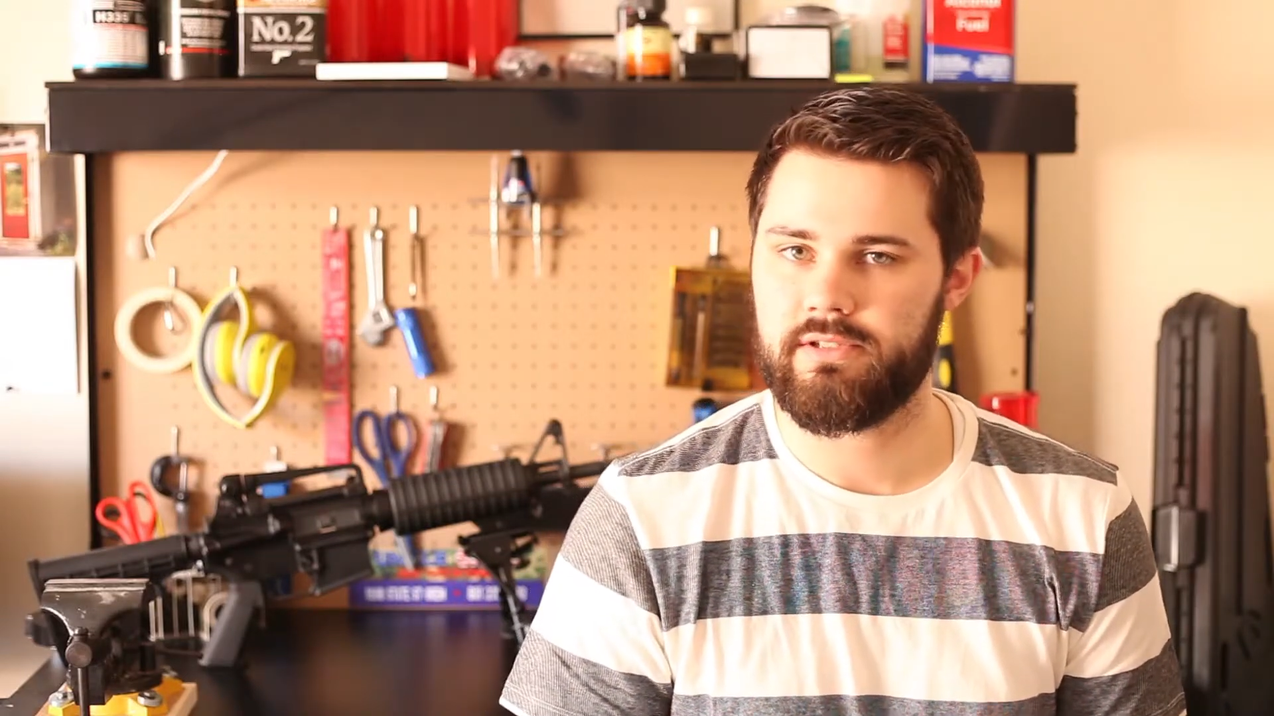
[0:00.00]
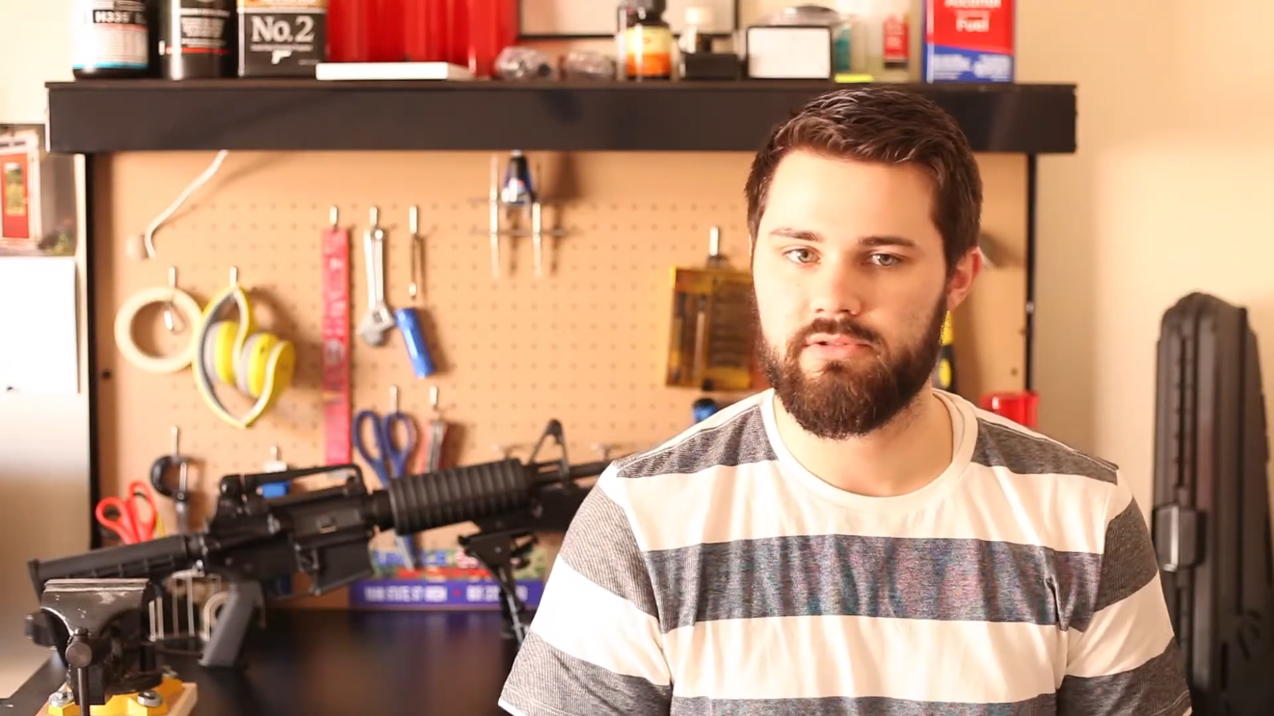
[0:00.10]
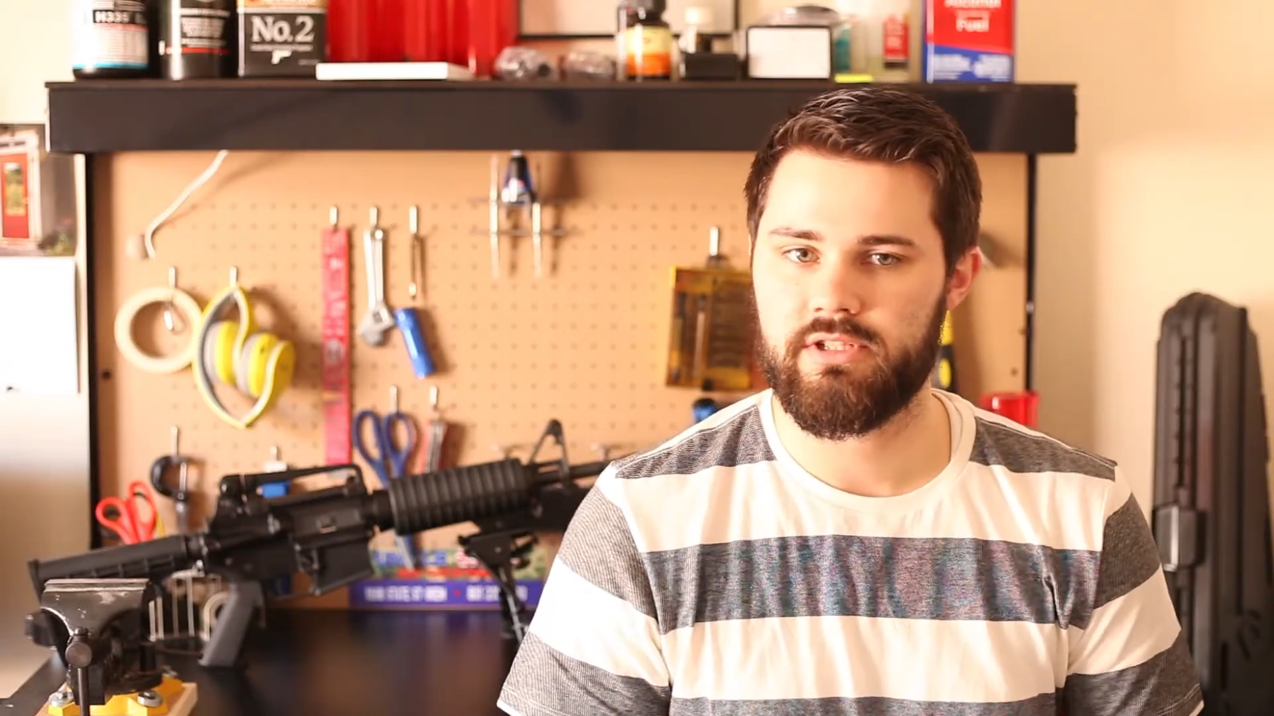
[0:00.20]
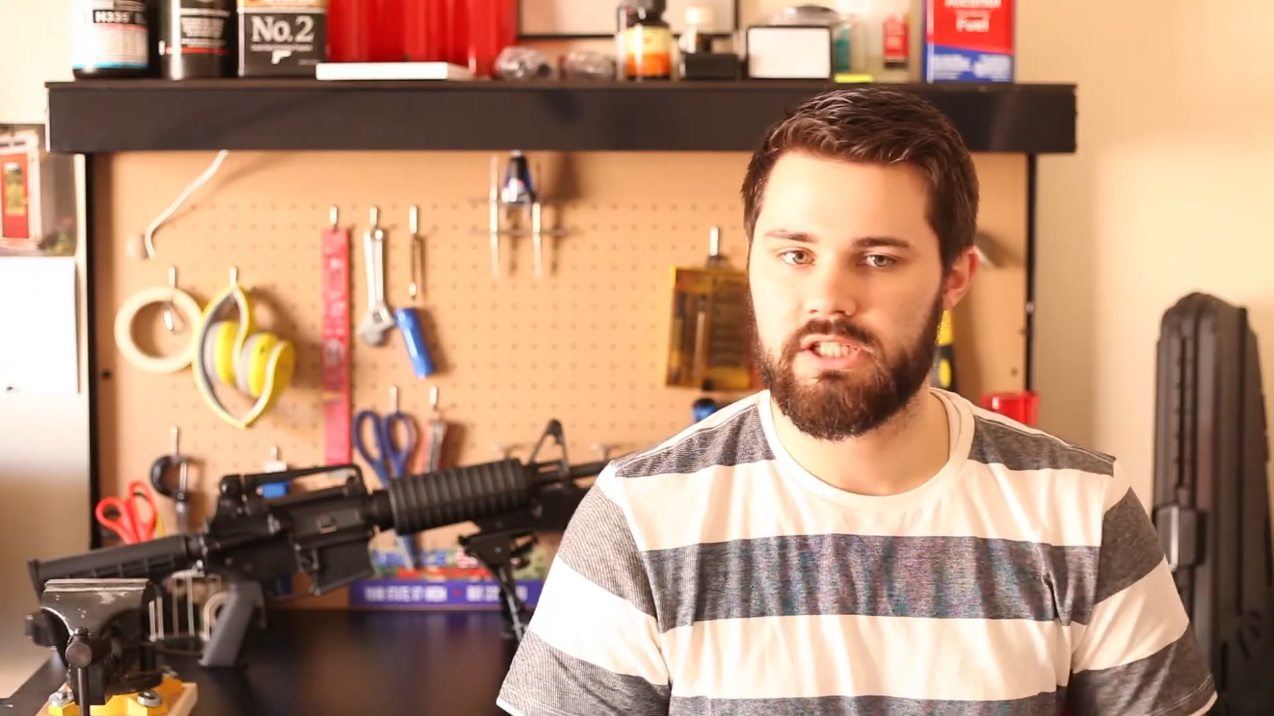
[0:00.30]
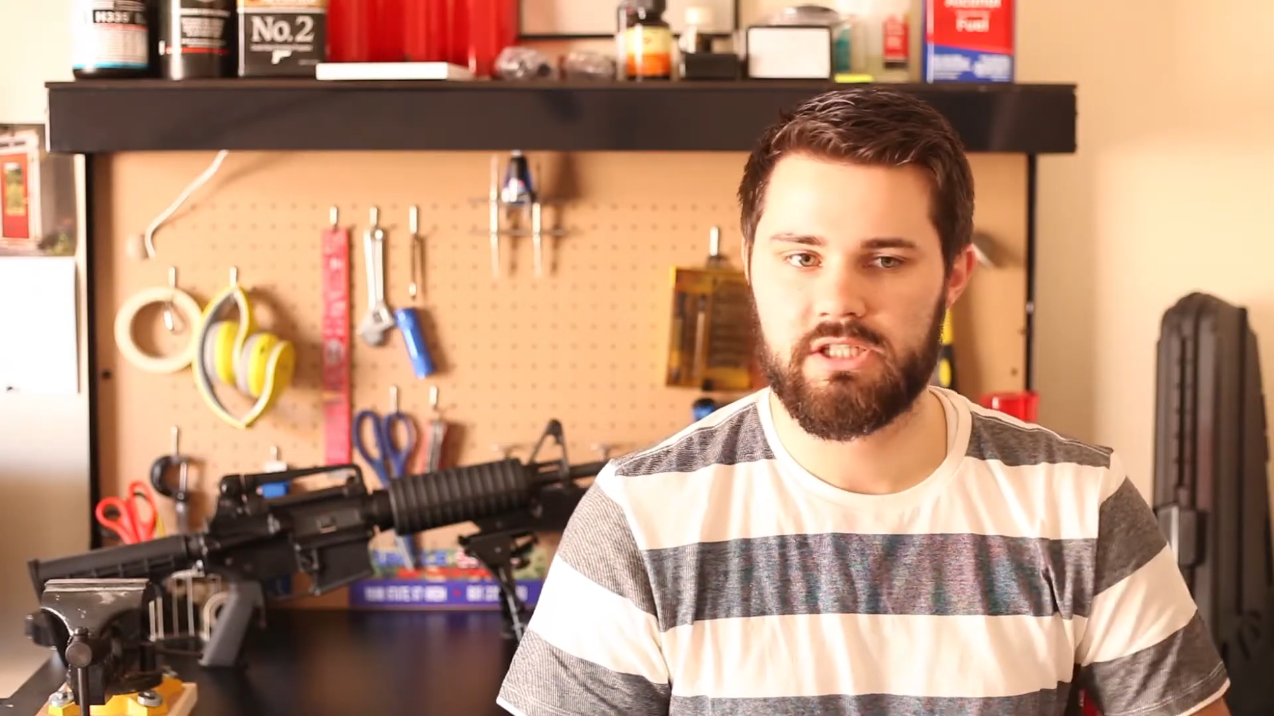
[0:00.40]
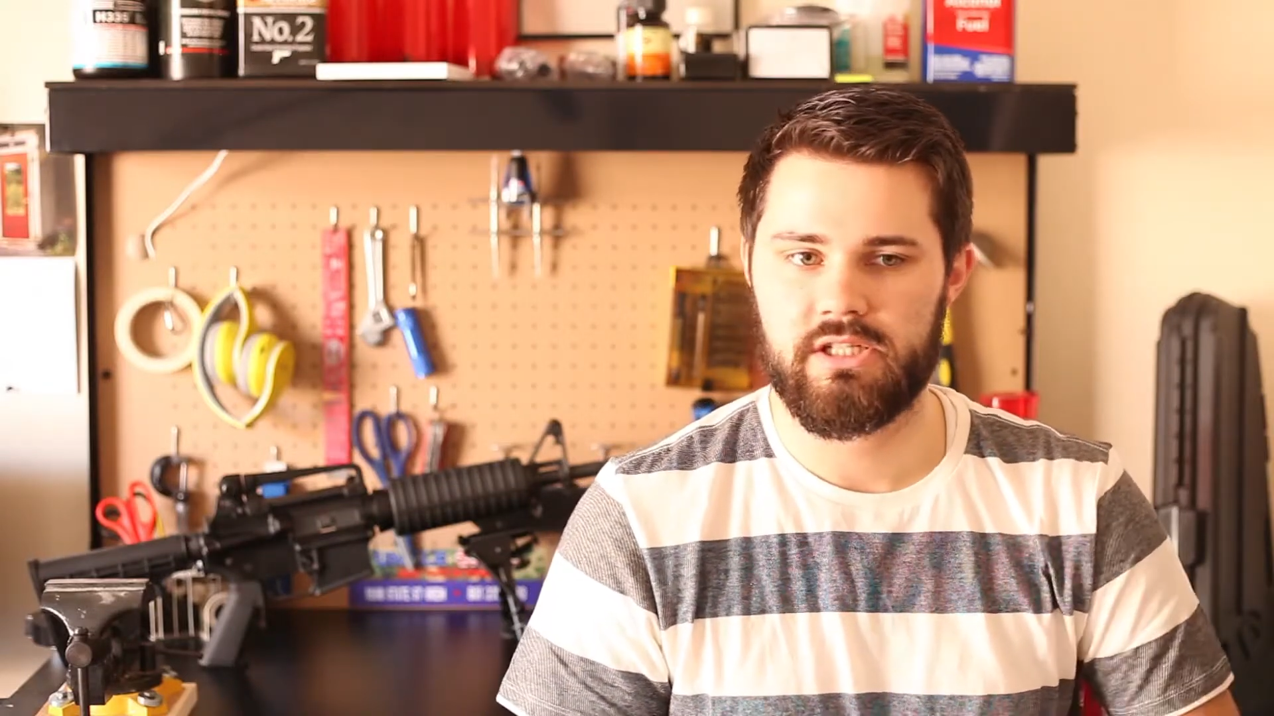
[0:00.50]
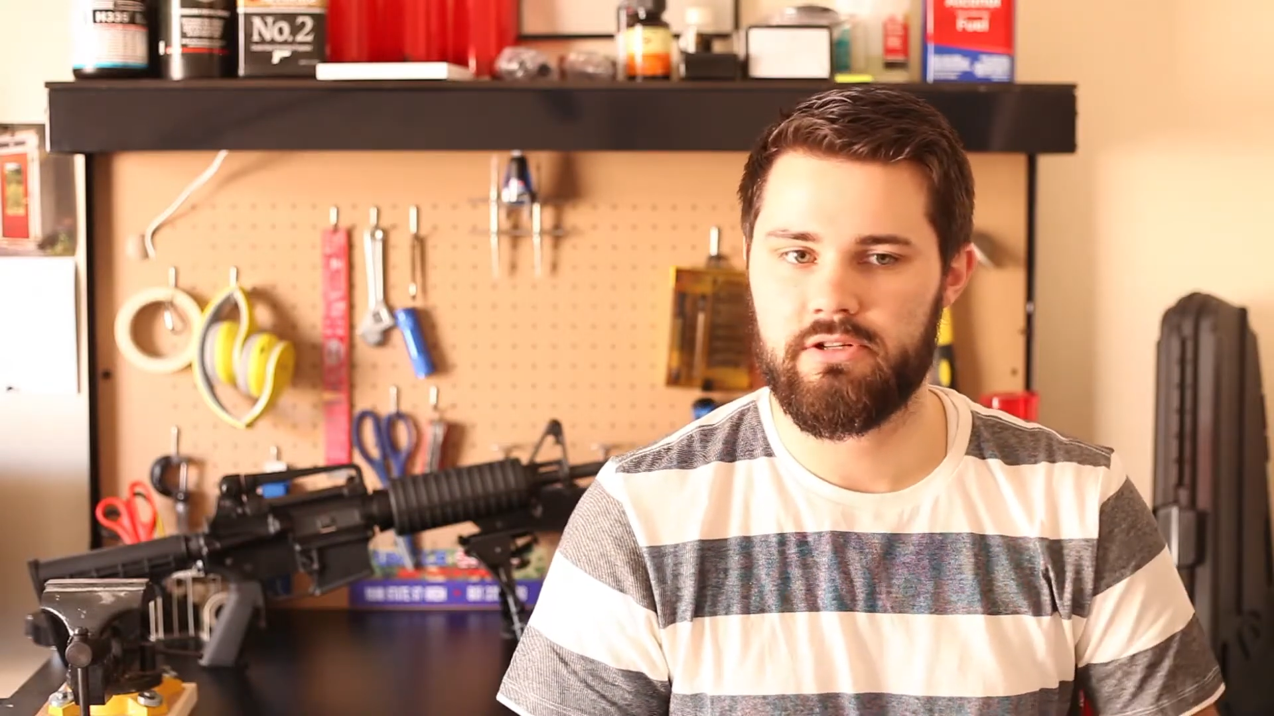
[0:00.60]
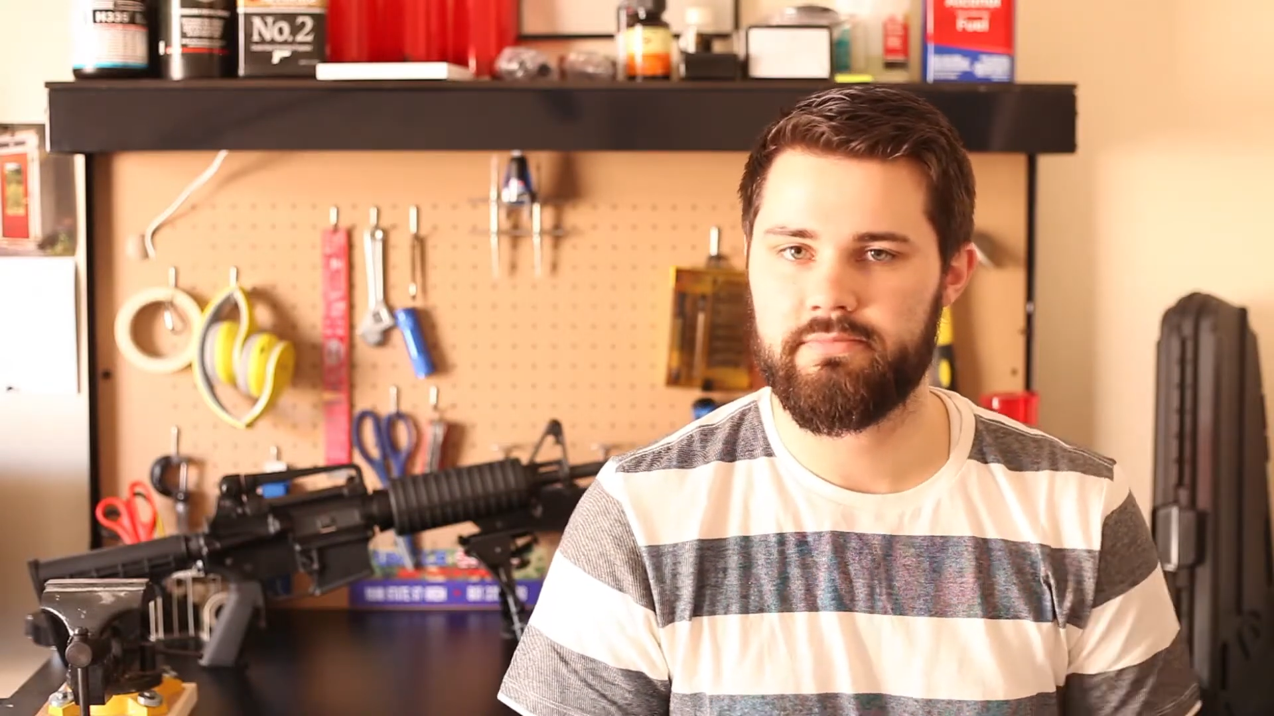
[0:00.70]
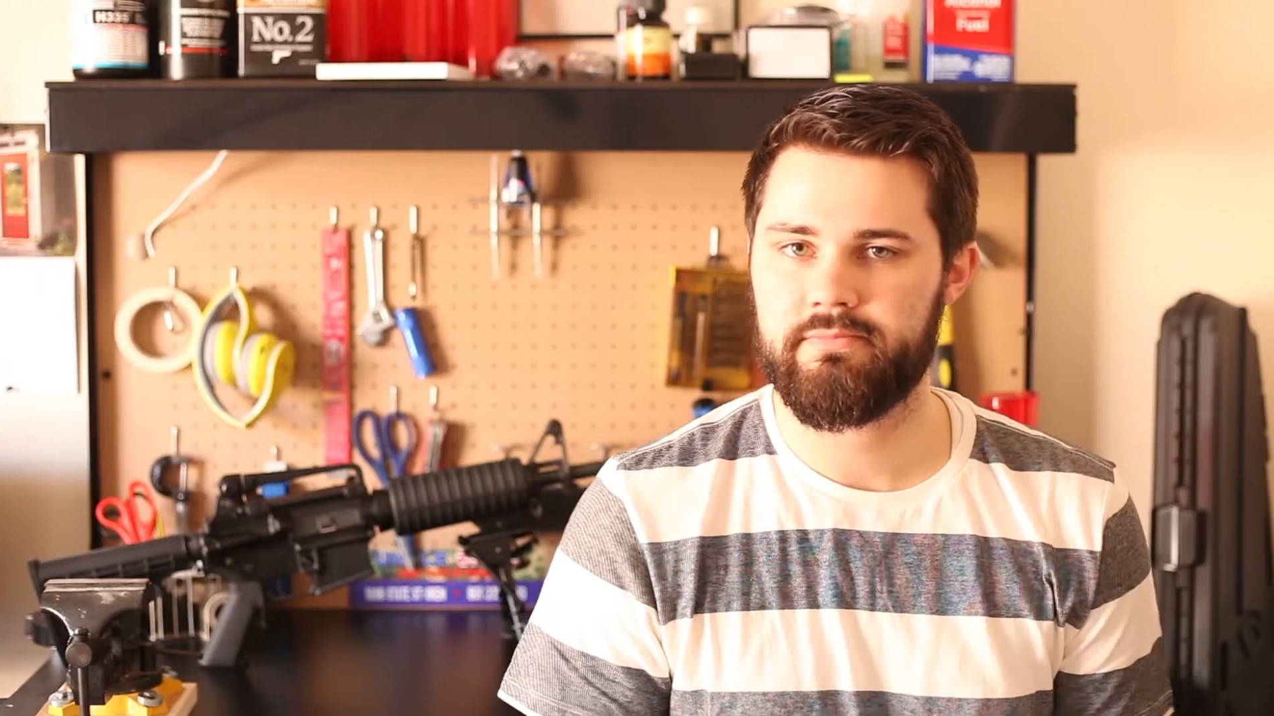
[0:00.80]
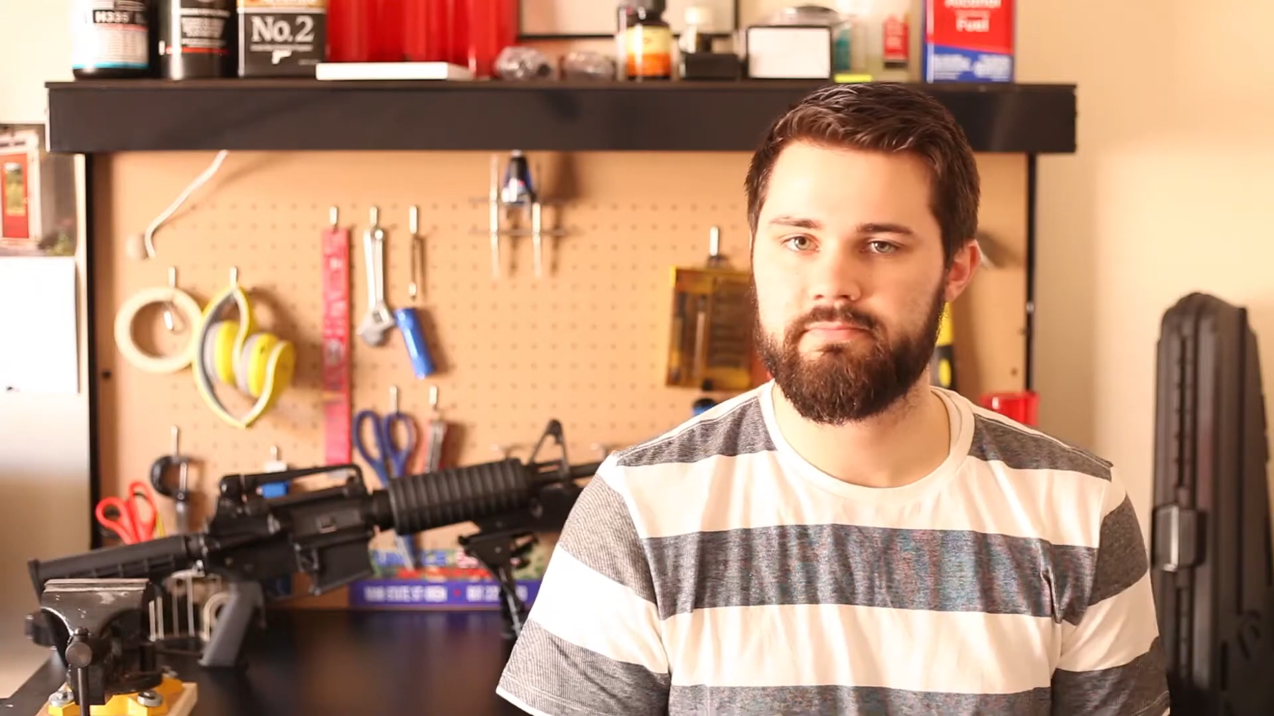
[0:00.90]
soonish, I
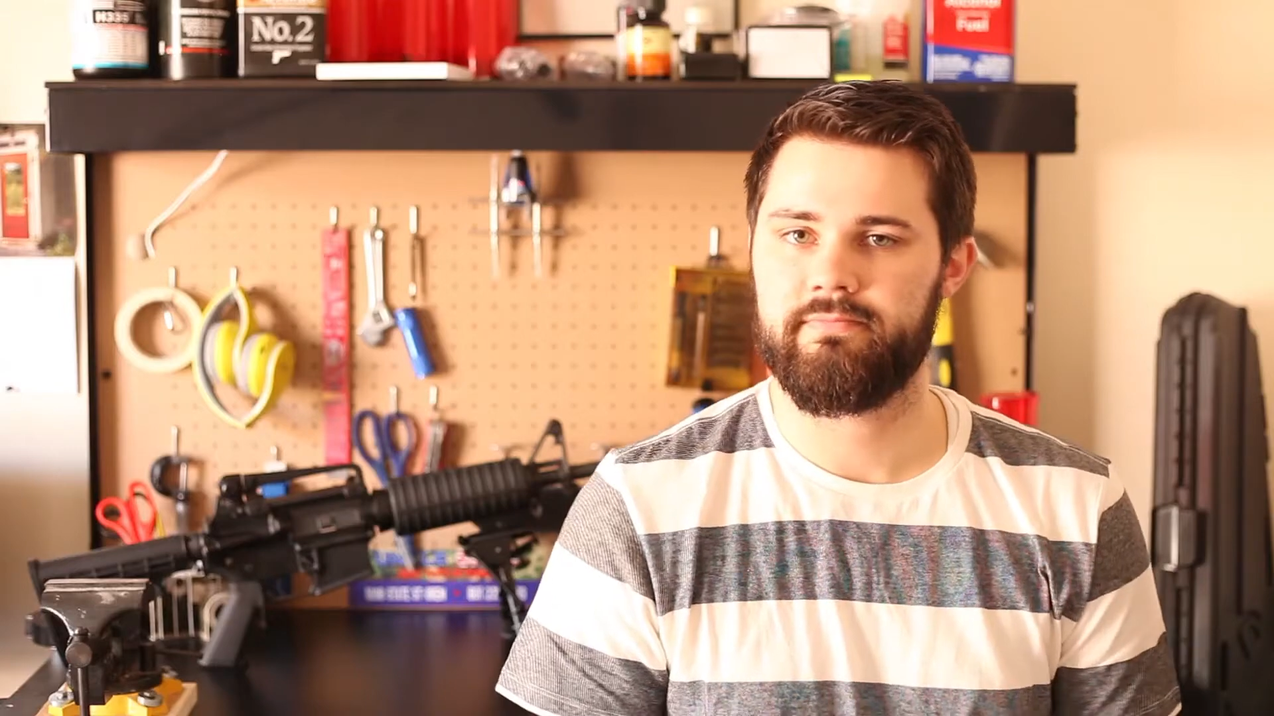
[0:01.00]
hope.